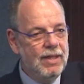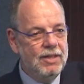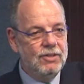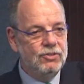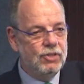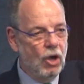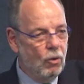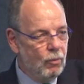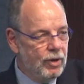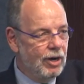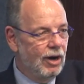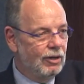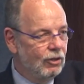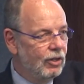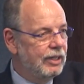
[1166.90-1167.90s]
So we
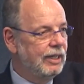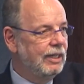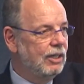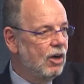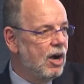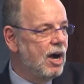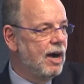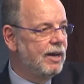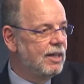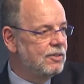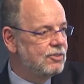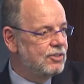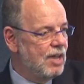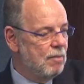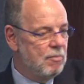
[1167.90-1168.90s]
are looking hard
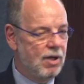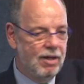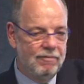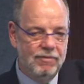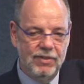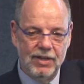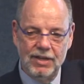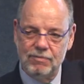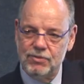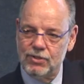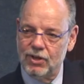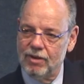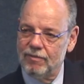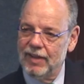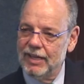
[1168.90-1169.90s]
at some of the
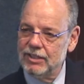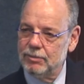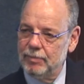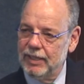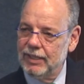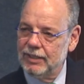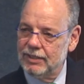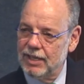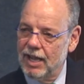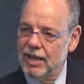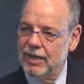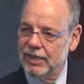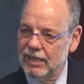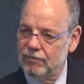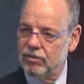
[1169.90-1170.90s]
surveys being
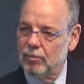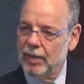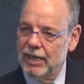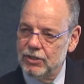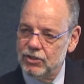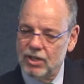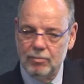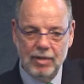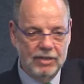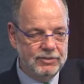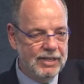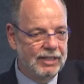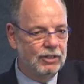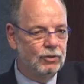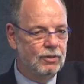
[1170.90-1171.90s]
done and information about
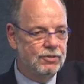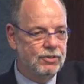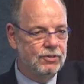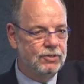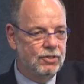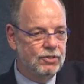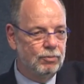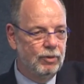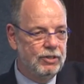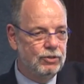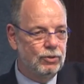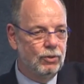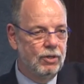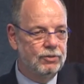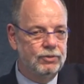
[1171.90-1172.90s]
technical assistance
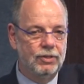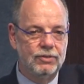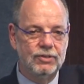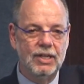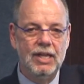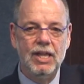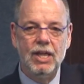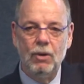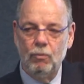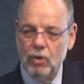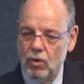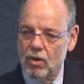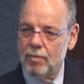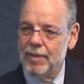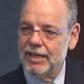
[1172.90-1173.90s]
resources.
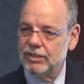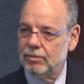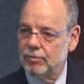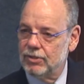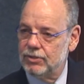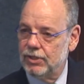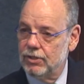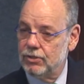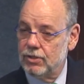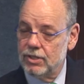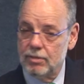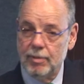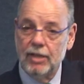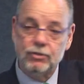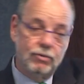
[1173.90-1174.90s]
We want to make some
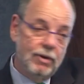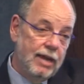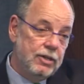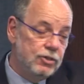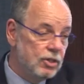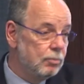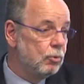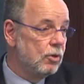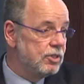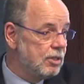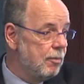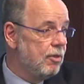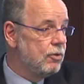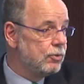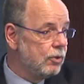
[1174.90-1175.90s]
decisions about trying to support
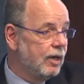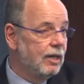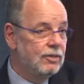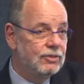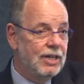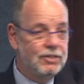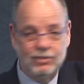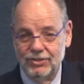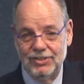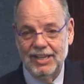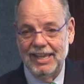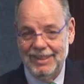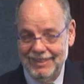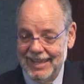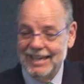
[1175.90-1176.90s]
some of those organizations.
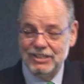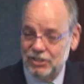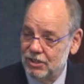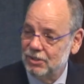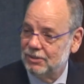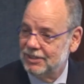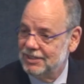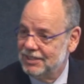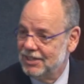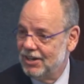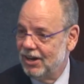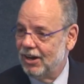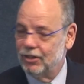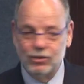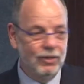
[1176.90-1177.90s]
They, too,
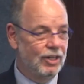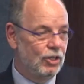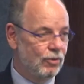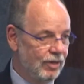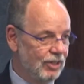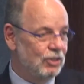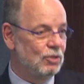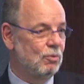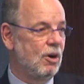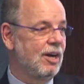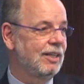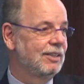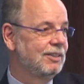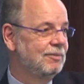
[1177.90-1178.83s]
are doing critical work.